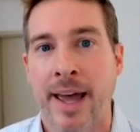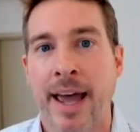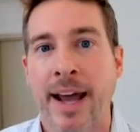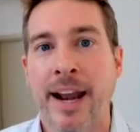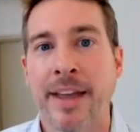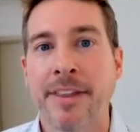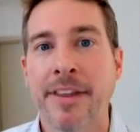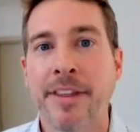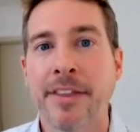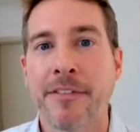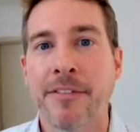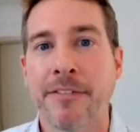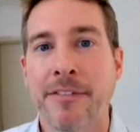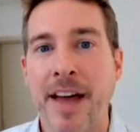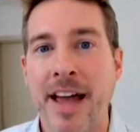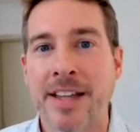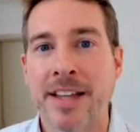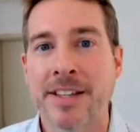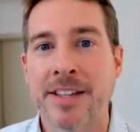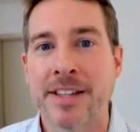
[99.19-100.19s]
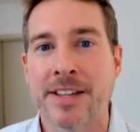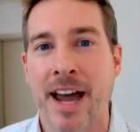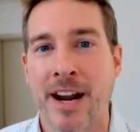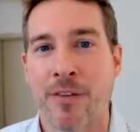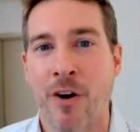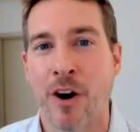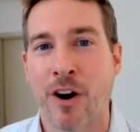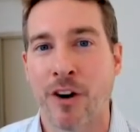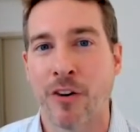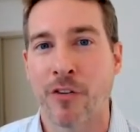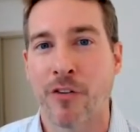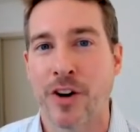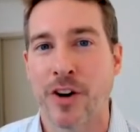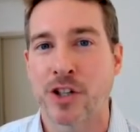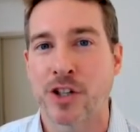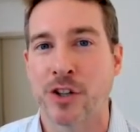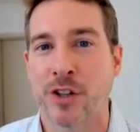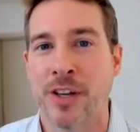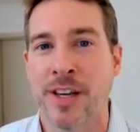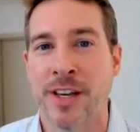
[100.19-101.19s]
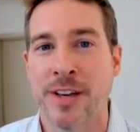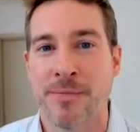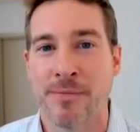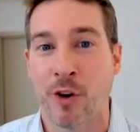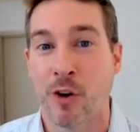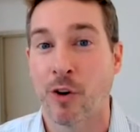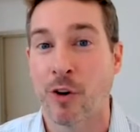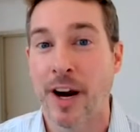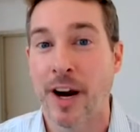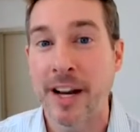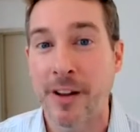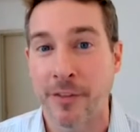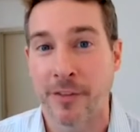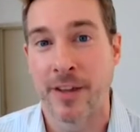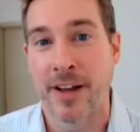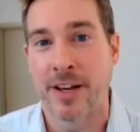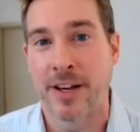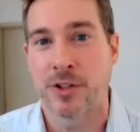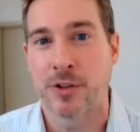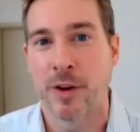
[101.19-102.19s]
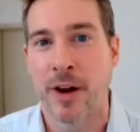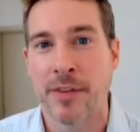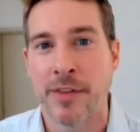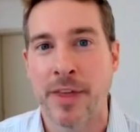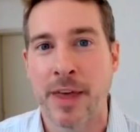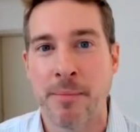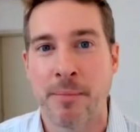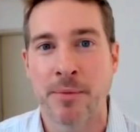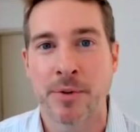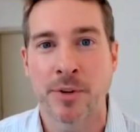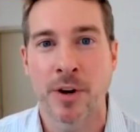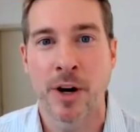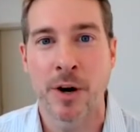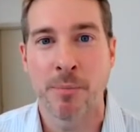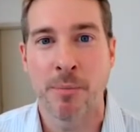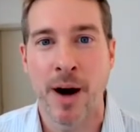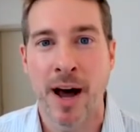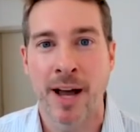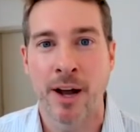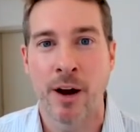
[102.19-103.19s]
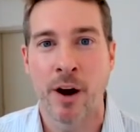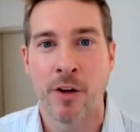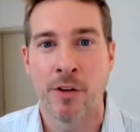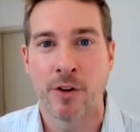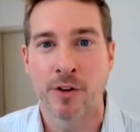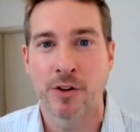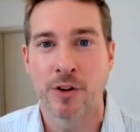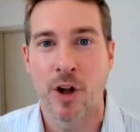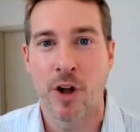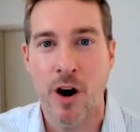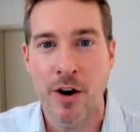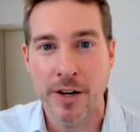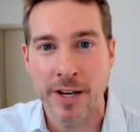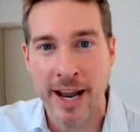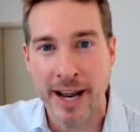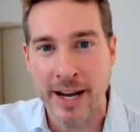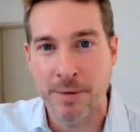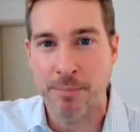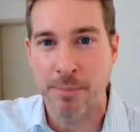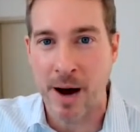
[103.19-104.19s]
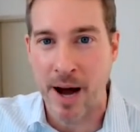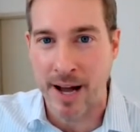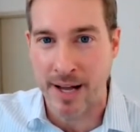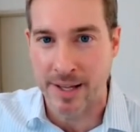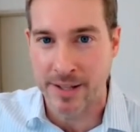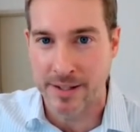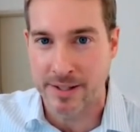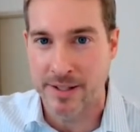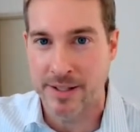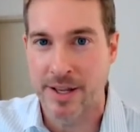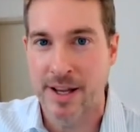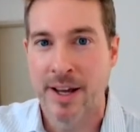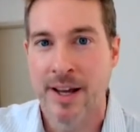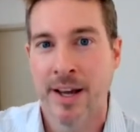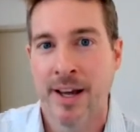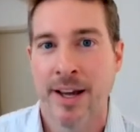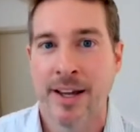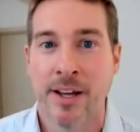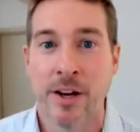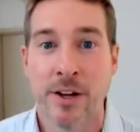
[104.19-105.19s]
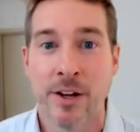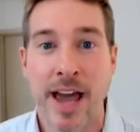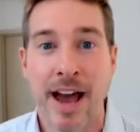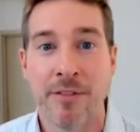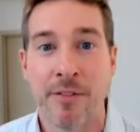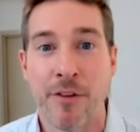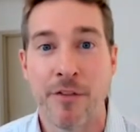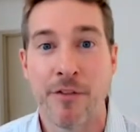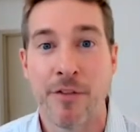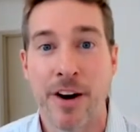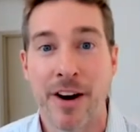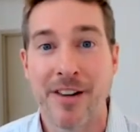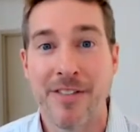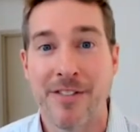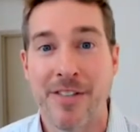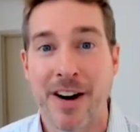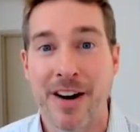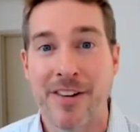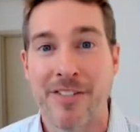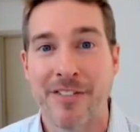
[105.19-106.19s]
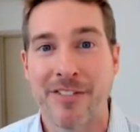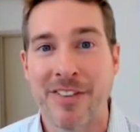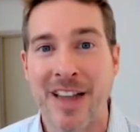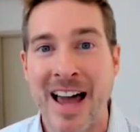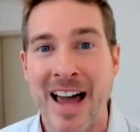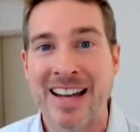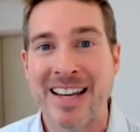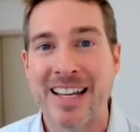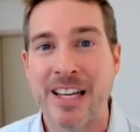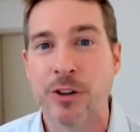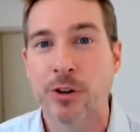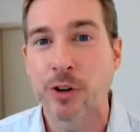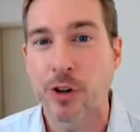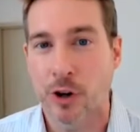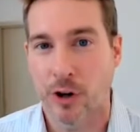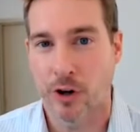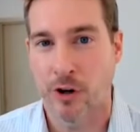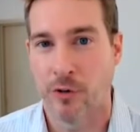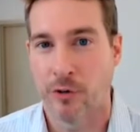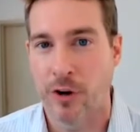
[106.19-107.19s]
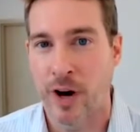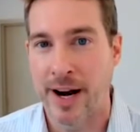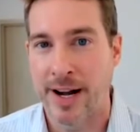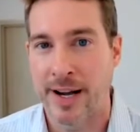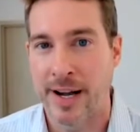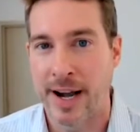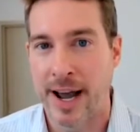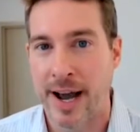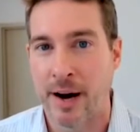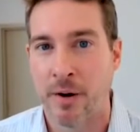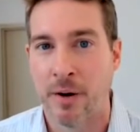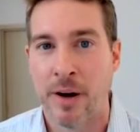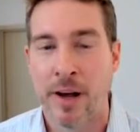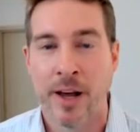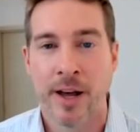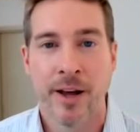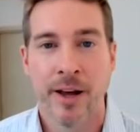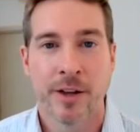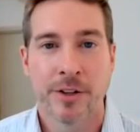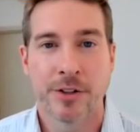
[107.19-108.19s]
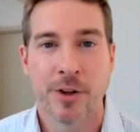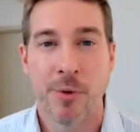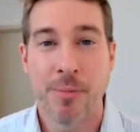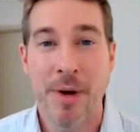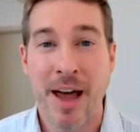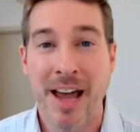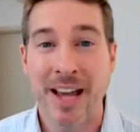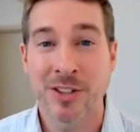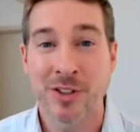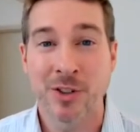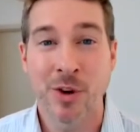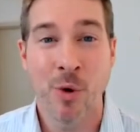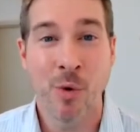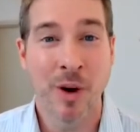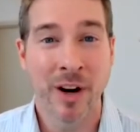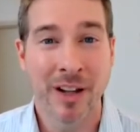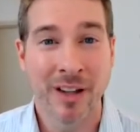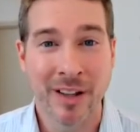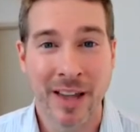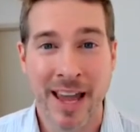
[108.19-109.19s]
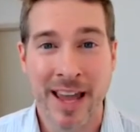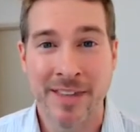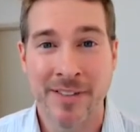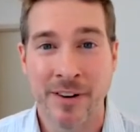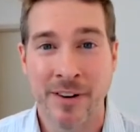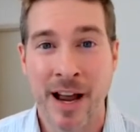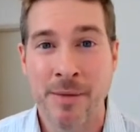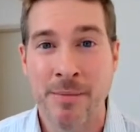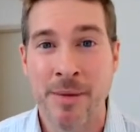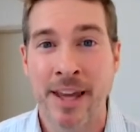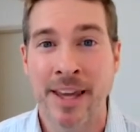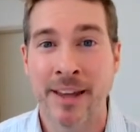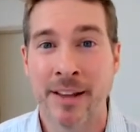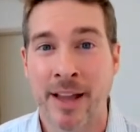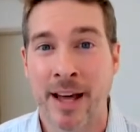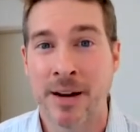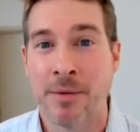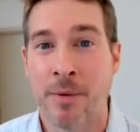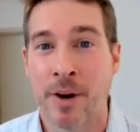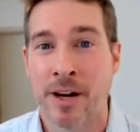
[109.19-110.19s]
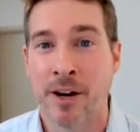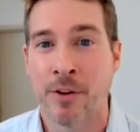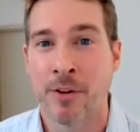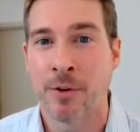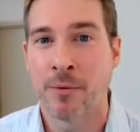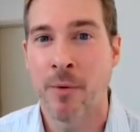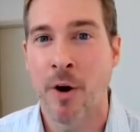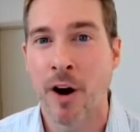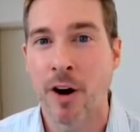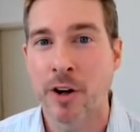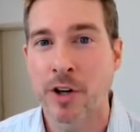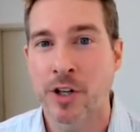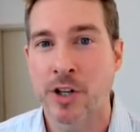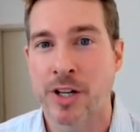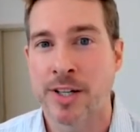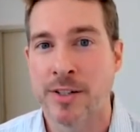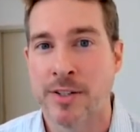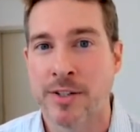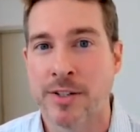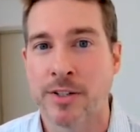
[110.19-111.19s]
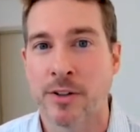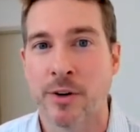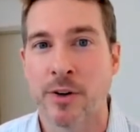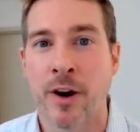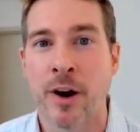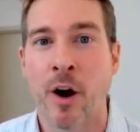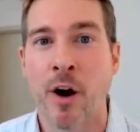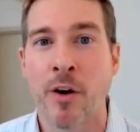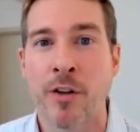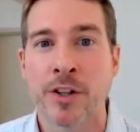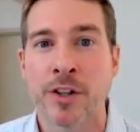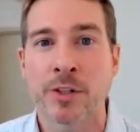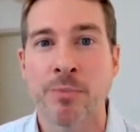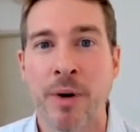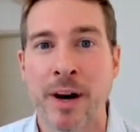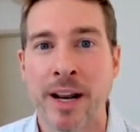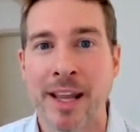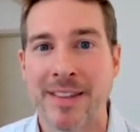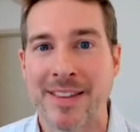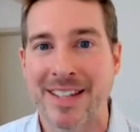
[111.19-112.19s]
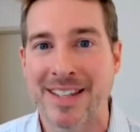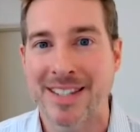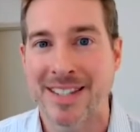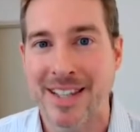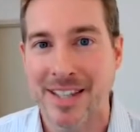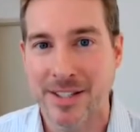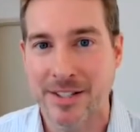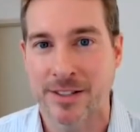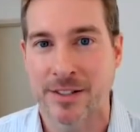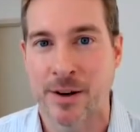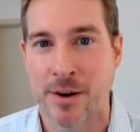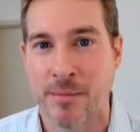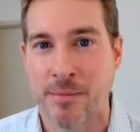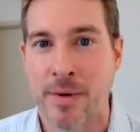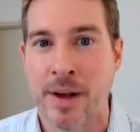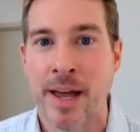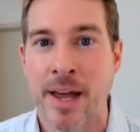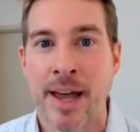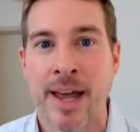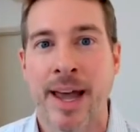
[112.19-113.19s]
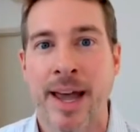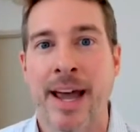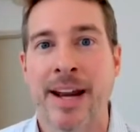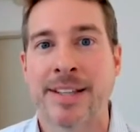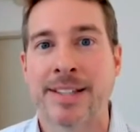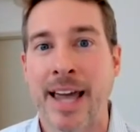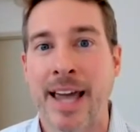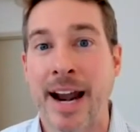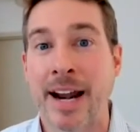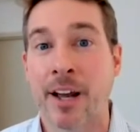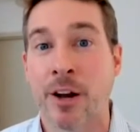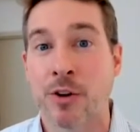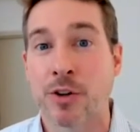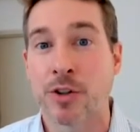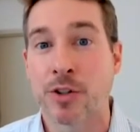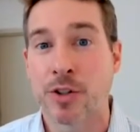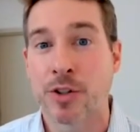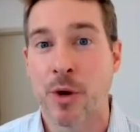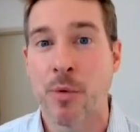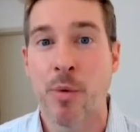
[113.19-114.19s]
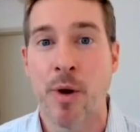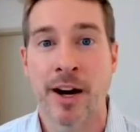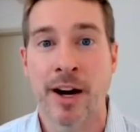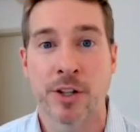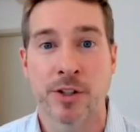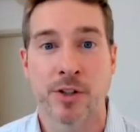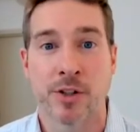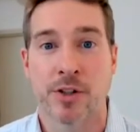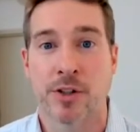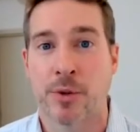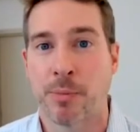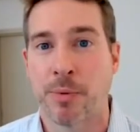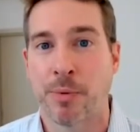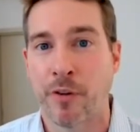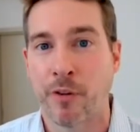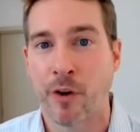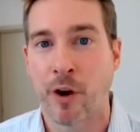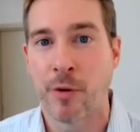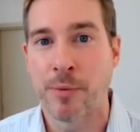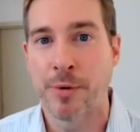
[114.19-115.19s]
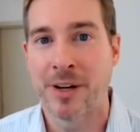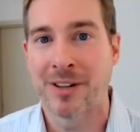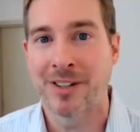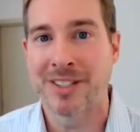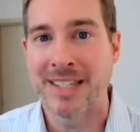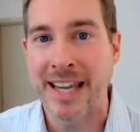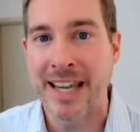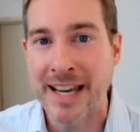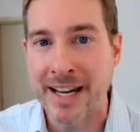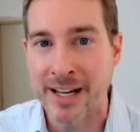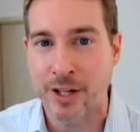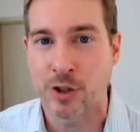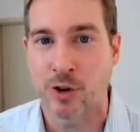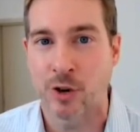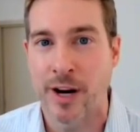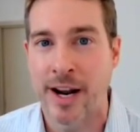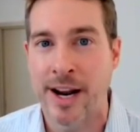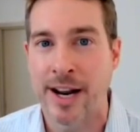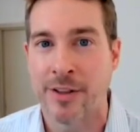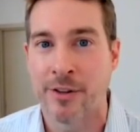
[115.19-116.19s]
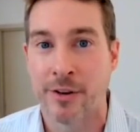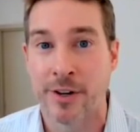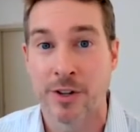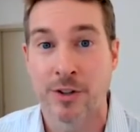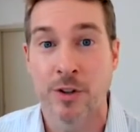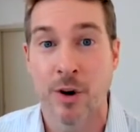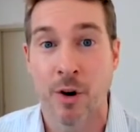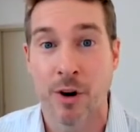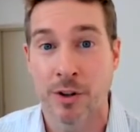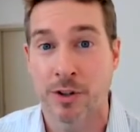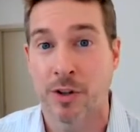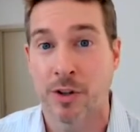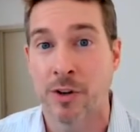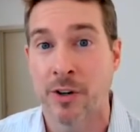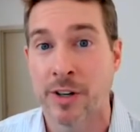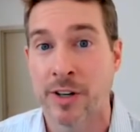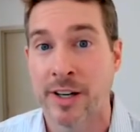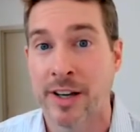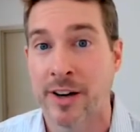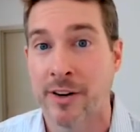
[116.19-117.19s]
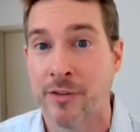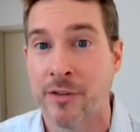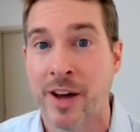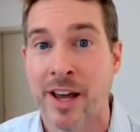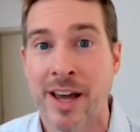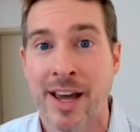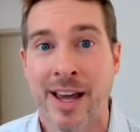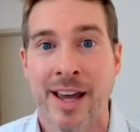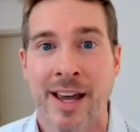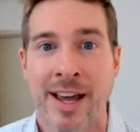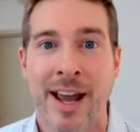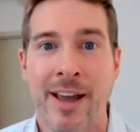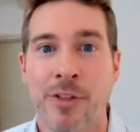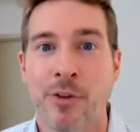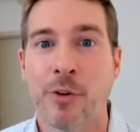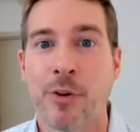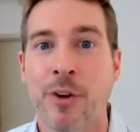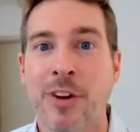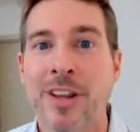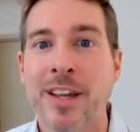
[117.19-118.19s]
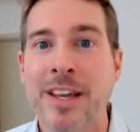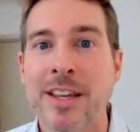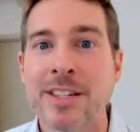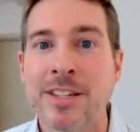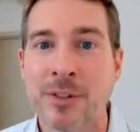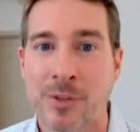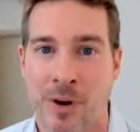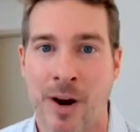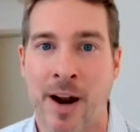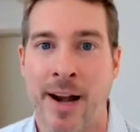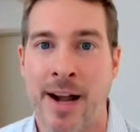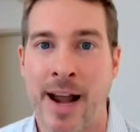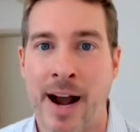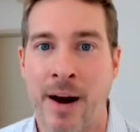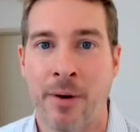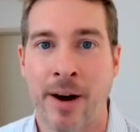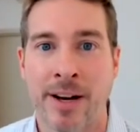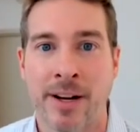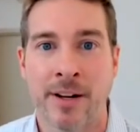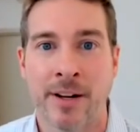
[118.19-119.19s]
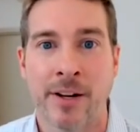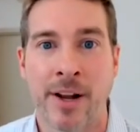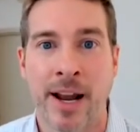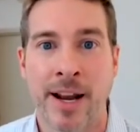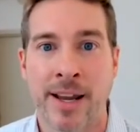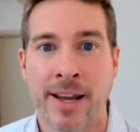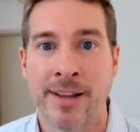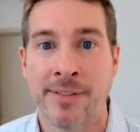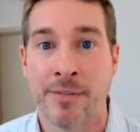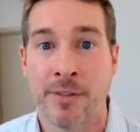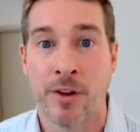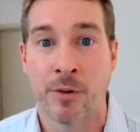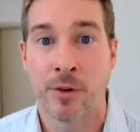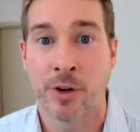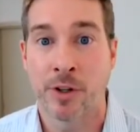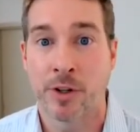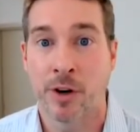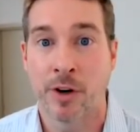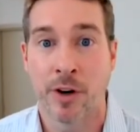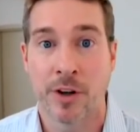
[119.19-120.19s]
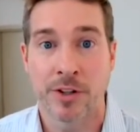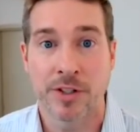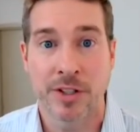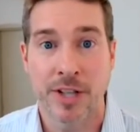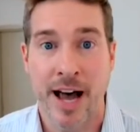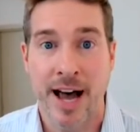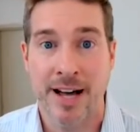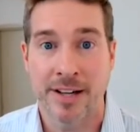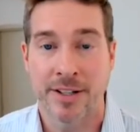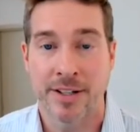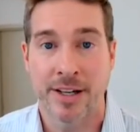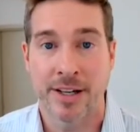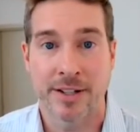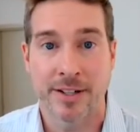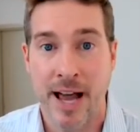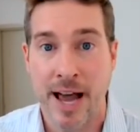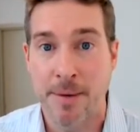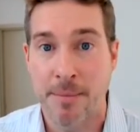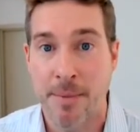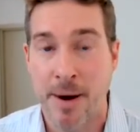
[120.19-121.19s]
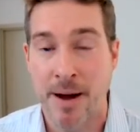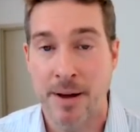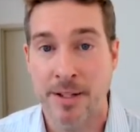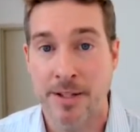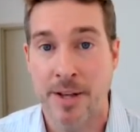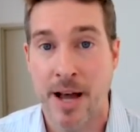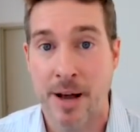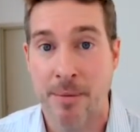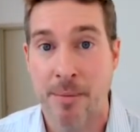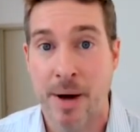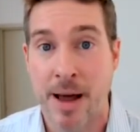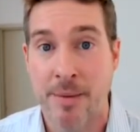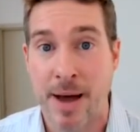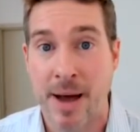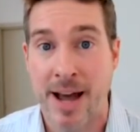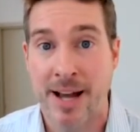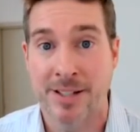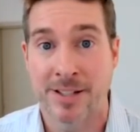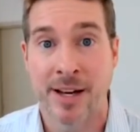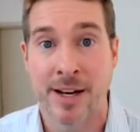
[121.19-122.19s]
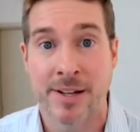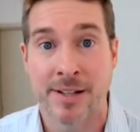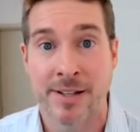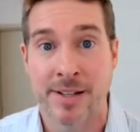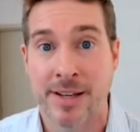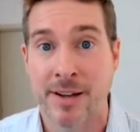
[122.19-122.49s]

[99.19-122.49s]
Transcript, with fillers: And I think the Fed's kind of artificially created this, right? They started buying all those long dated bonds you know, you have a very, very flat yield curve right now. So banks don't want to lend. They're not making a lot of money on their margins. So you've got all this money in the system and it's got to go somewhere. Right. So it's the proverbial Tina trade. There is no alternative. Right. And there really isn't right now, right? You're getting, you know, the return on stocks, you got stock buybacks, you got